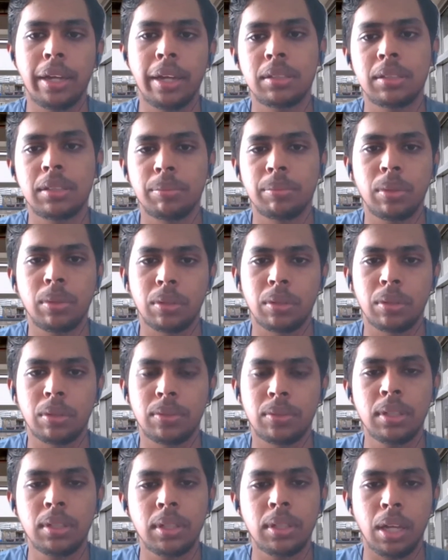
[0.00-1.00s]
end sample
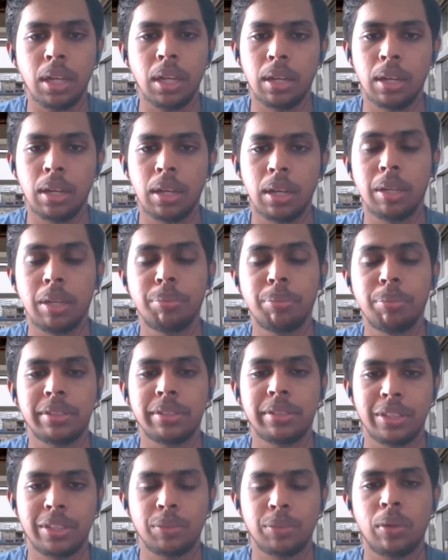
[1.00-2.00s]
of the
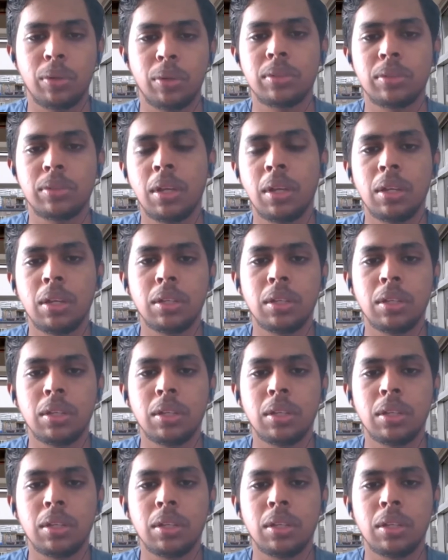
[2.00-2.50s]
impulse response.